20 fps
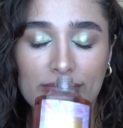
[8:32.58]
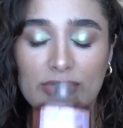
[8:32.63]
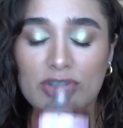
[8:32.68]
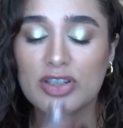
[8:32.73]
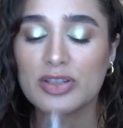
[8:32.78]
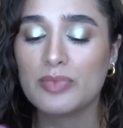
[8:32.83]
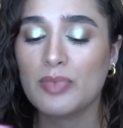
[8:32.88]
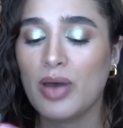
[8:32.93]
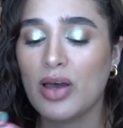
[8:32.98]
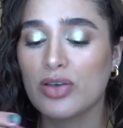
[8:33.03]

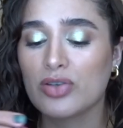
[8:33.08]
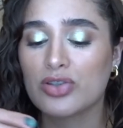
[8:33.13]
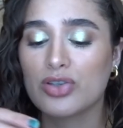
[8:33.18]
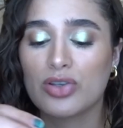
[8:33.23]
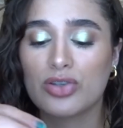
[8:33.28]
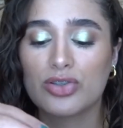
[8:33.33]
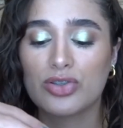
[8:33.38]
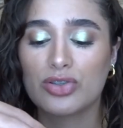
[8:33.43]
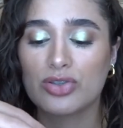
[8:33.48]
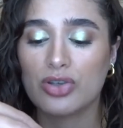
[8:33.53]
Smells
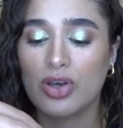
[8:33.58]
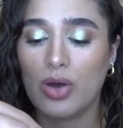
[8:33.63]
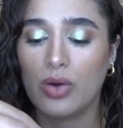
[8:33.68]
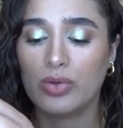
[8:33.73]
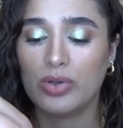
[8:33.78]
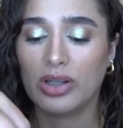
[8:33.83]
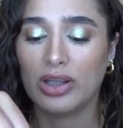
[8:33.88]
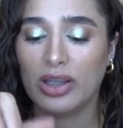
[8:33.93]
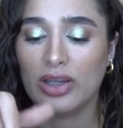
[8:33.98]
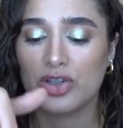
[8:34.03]

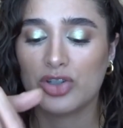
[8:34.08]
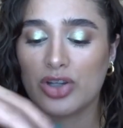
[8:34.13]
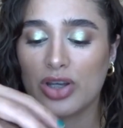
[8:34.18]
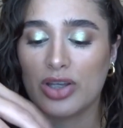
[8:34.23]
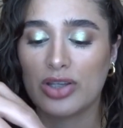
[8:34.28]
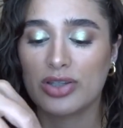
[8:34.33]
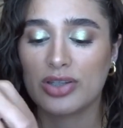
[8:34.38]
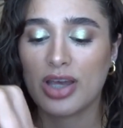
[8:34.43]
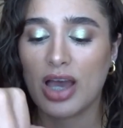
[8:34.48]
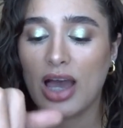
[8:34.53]
so
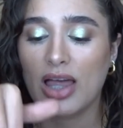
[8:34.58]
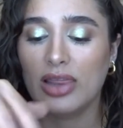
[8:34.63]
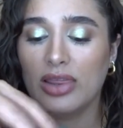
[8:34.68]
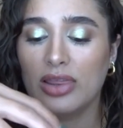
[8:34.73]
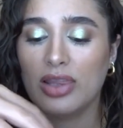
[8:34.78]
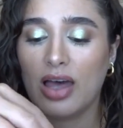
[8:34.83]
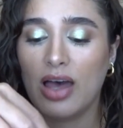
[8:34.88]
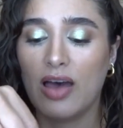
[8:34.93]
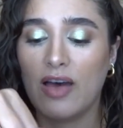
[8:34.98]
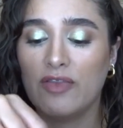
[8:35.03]
delicious. I
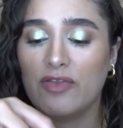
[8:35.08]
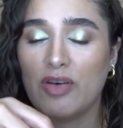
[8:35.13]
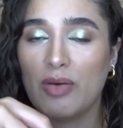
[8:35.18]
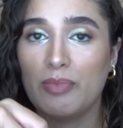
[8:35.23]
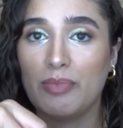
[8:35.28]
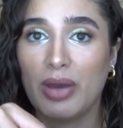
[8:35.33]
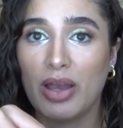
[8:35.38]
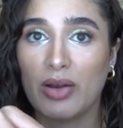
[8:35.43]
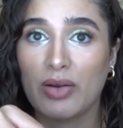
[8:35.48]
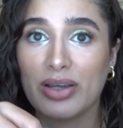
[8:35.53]

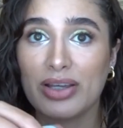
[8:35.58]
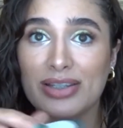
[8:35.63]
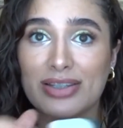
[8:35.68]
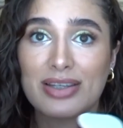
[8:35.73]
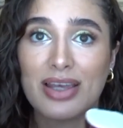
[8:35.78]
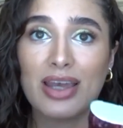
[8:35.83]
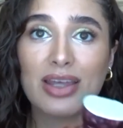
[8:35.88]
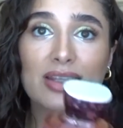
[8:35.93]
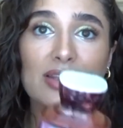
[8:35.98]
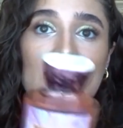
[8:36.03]
love berry
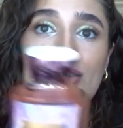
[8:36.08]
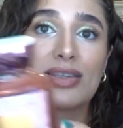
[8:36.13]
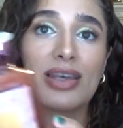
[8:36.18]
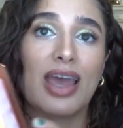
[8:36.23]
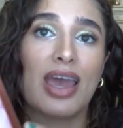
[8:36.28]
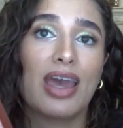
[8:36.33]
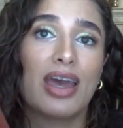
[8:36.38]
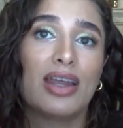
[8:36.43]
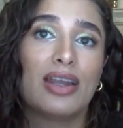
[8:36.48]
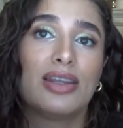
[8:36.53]
scents
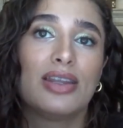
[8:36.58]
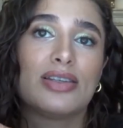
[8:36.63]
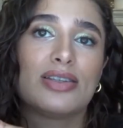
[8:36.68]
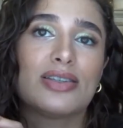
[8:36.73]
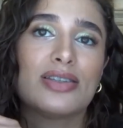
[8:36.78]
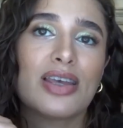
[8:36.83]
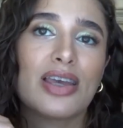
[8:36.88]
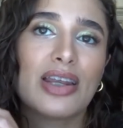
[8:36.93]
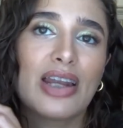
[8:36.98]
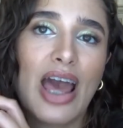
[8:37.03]
and this
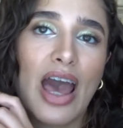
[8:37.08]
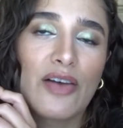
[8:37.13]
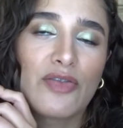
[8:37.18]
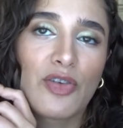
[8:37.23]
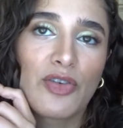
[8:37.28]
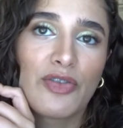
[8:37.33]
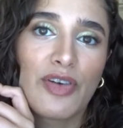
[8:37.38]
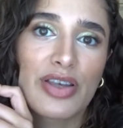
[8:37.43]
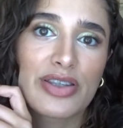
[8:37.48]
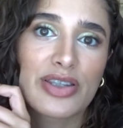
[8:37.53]
is like an
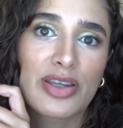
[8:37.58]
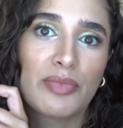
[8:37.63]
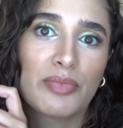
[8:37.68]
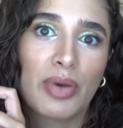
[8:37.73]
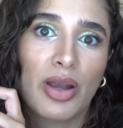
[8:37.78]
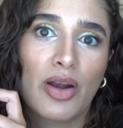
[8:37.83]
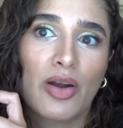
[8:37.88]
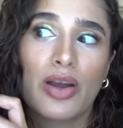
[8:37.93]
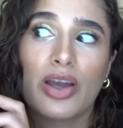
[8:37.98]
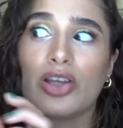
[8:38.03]
effervescent
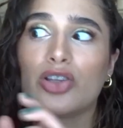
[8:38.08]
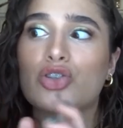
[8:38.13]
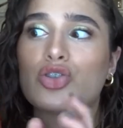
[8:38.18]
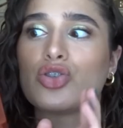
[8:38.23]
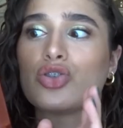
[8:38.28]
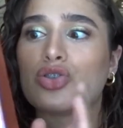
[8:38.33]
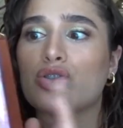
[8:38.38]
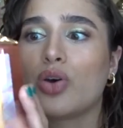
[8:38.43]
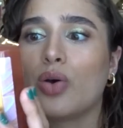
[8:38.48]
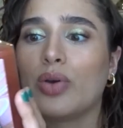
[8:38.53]
berry. It's
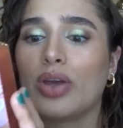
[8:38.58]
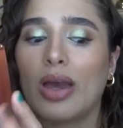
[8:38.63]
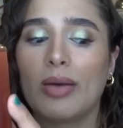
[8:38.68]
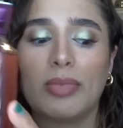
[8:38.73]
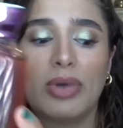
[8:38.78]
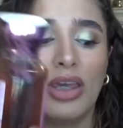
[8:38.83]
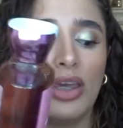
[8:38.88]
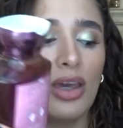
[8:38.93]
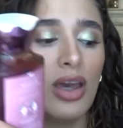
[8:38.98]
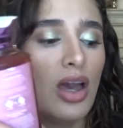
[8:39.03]
so
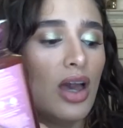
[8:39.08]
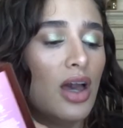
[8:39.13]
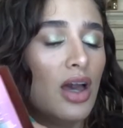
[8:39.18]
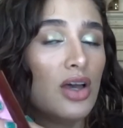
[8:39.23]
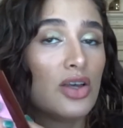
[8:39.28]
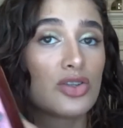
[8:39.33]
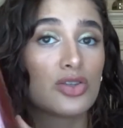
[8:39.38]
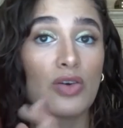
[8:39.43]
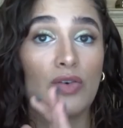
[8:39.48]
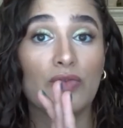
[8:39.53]
yummy.
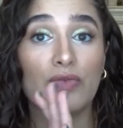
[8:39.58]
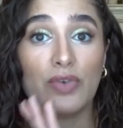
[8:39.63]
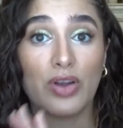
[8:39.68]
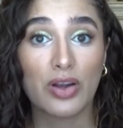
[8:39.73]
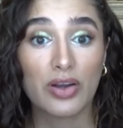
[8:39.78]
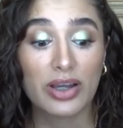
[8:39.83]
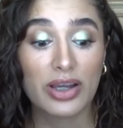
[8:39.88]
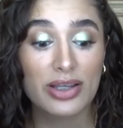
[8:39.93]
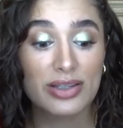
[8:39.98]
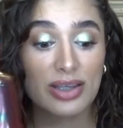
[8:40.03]
So
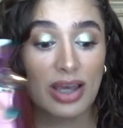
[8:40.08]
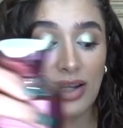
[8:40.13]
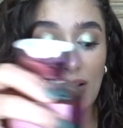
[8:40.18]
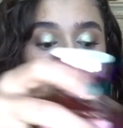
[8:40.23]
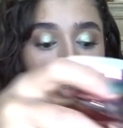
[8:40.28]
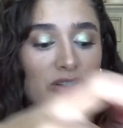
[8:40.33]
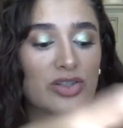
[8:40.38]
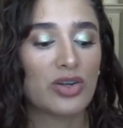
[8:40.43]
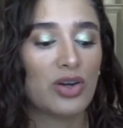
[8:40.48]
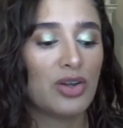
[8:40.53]
very
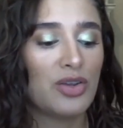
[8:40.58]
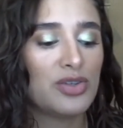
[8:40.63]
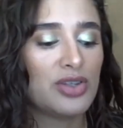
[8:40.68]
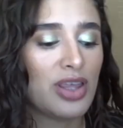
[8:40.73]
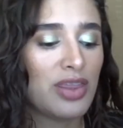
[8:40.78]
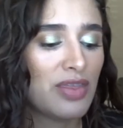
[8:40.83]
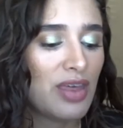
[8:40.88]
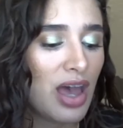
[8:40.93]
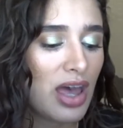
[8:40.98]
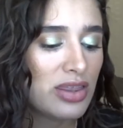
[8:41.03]
excited to start
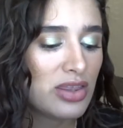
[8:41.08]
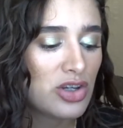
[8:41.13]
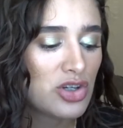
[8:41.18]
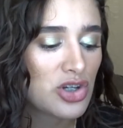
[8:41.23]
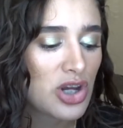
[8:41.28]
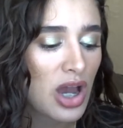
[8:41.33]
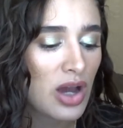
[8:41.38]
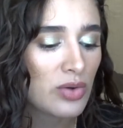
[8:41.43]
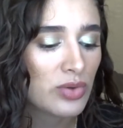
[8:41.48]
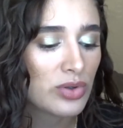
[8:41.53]
using that in the
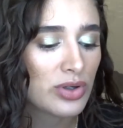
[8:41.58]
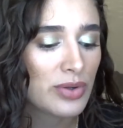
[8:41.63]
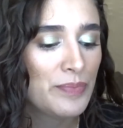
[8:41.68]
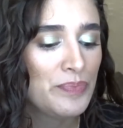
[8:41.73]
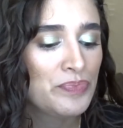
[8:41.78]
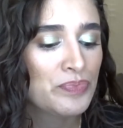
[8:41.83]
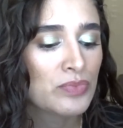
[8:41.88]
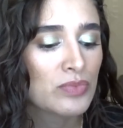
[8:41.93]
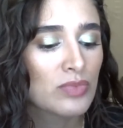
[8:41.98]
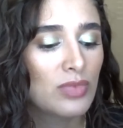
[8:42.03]
shower.
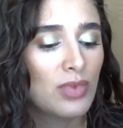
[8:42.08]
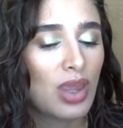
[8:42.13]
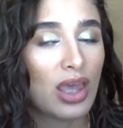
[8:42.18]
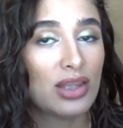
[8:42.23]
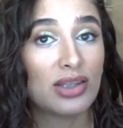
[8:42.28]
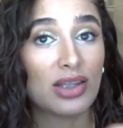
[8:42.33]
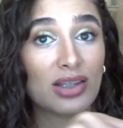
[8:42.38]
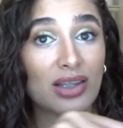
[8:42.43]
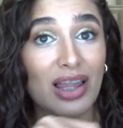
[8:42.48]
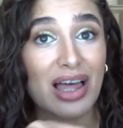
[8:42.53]

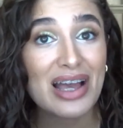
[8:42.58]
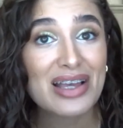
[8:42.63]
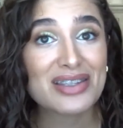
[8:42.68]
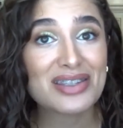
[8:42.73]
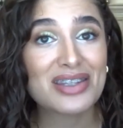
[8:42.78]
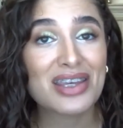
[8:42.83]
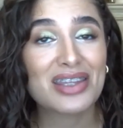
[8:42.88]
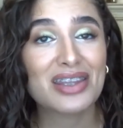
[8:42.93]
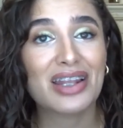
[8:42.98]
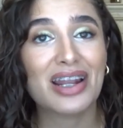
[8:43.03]
And then the
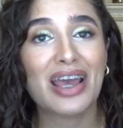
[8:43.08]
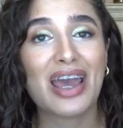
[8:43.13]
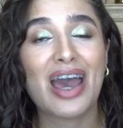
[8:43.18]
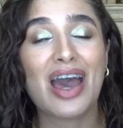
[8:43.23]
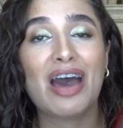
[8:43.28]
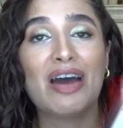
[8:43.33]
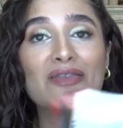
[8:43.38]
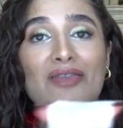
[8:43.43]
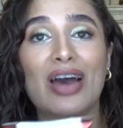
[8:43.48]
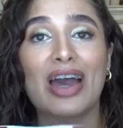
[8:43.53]
last thing that I
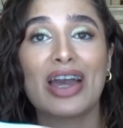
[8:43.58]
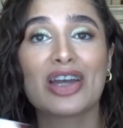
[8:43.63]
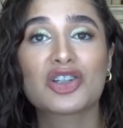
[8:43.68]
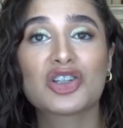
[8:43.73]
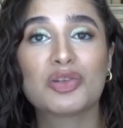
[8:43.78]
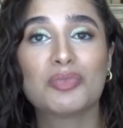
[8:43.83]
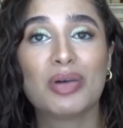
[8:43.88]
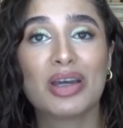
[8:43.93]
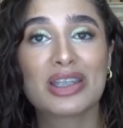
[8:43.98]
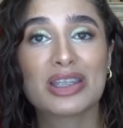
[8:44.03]
have, I
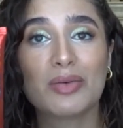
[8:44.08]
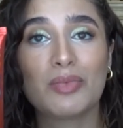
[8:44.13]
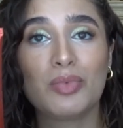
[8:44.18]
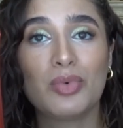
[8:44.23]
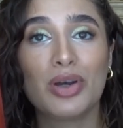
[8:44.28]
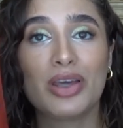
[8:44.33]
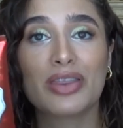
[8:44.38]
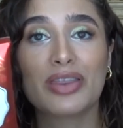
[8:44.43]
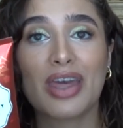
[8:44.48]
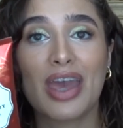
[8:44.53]
actually picked up
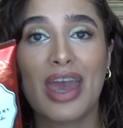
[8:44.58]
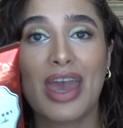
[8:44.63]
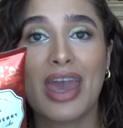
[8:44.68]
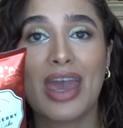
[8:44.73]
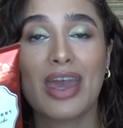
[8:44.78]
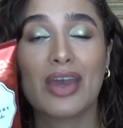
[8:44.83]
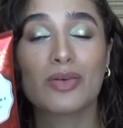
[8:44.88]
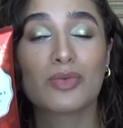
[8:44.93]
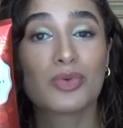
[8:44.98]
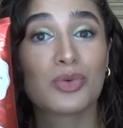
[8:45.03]
with
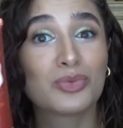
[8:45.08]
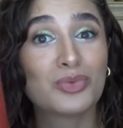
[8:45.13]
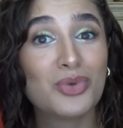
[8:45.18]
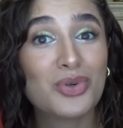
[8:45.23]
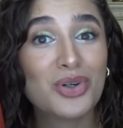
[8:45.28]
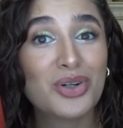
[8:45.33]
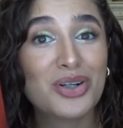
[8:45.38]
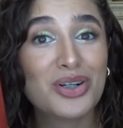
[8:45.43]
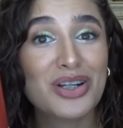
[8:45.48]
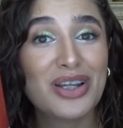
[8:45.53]
a
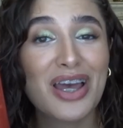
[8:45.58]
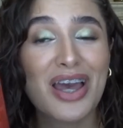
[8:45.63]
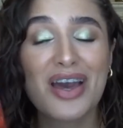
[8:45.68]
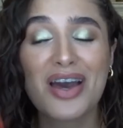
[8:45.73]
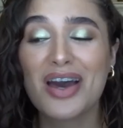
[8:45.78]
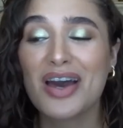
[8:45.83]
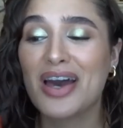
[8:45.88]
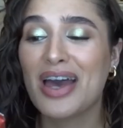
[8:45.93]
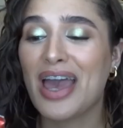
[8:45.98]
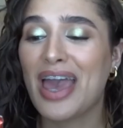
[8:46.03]
reward
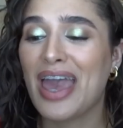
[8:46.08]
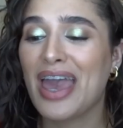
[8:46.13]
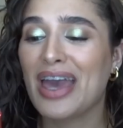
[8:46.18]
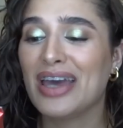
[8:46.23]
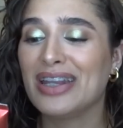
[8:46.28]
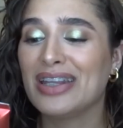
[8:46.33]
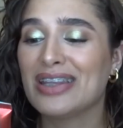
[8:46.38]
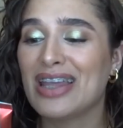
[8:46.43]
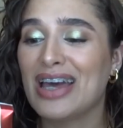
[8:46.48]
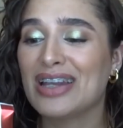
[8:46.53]

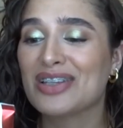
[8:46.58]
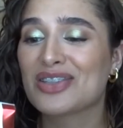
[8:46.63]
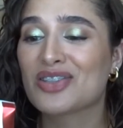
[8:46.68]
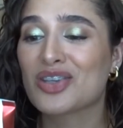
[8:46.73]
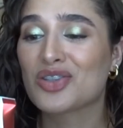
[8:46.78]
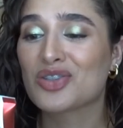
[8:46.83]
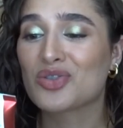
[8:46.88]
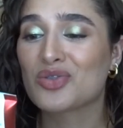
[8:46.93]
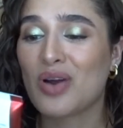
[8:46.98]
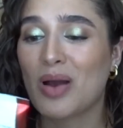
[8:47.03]
and that is
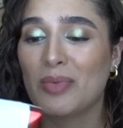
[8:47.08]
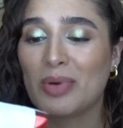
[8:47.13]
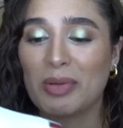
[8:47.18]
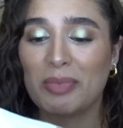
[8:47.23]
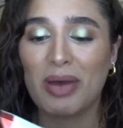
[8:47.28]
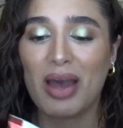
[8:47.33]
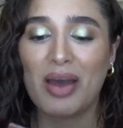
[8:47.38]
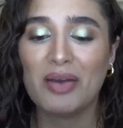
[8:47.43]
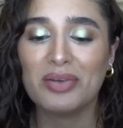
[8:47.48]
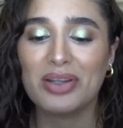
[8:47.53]
Strawberry
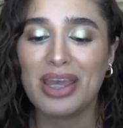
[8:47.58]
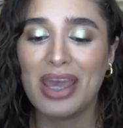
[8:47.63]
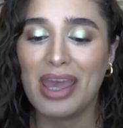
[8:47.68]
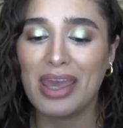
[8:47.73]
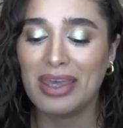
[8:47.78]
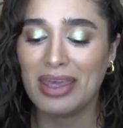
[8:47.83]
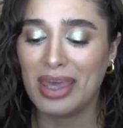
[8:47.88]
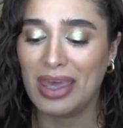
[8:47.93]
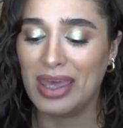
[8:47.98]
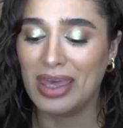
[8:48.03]
Pound
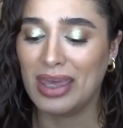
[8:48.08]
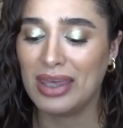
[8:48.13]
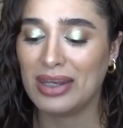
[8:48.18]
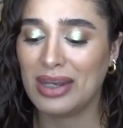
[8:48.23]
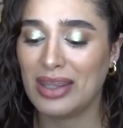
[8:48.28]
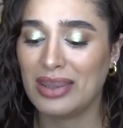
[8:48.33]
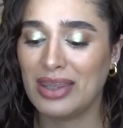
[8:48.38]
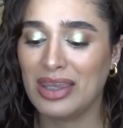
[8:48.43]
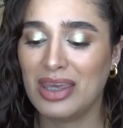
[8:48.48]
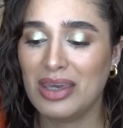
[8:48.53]
Cake
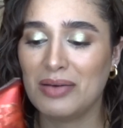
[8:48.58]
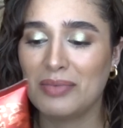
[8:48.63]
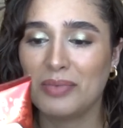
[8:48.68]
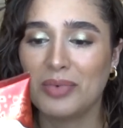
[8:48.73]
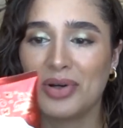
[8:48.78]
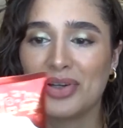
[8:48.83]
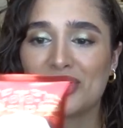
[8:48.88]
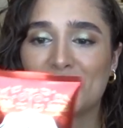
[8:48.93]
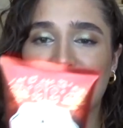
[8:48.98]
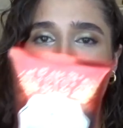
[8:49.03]
in the
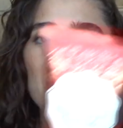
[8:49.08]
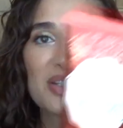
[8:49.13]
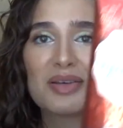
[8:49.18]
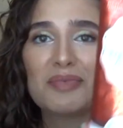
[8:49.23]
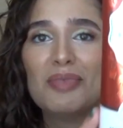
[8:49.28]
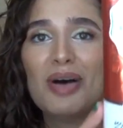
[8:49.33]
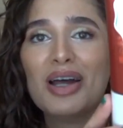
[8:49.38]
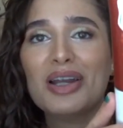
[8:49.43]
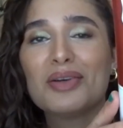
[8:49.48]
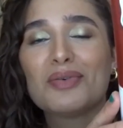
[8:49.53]

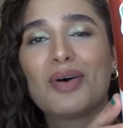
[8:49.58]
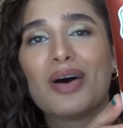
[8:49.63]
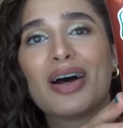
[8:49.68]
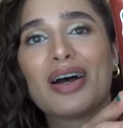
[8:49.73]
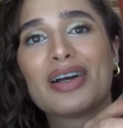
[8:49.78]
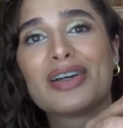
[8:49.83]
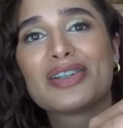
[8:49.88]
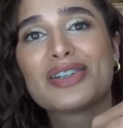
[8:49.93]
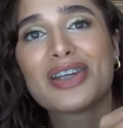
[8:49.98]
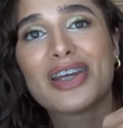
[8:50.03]
Moisturizing Body
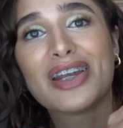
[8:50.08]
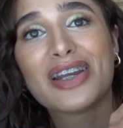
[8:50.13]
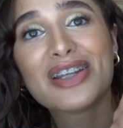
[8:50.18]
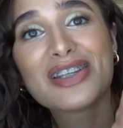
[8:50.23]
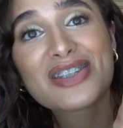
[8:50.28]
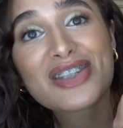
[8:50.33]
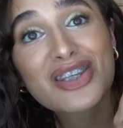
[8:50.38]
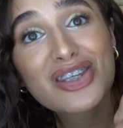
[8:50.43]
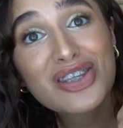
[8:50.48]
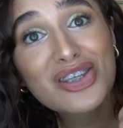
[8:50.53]
Wash. It
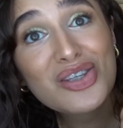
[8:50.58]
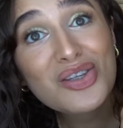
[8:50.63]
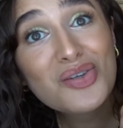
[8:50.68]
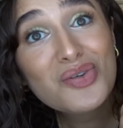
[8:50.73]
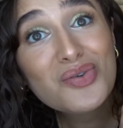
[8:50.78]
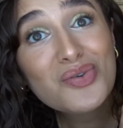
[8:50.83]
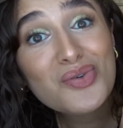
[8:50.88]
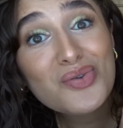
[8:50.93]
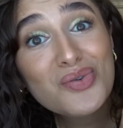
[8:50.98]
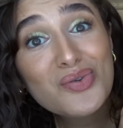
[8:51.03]
is
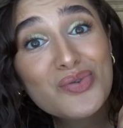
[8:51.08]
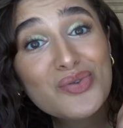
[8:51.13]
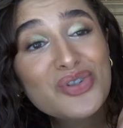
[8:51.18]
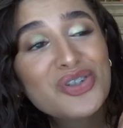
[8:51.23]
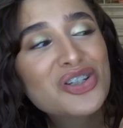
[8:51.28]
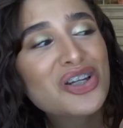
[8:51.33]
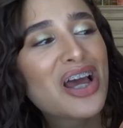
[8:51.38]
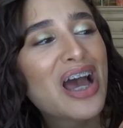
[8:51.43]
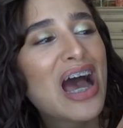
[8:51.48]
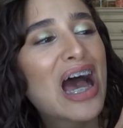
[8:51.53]

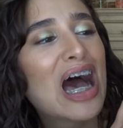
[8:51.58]
huge!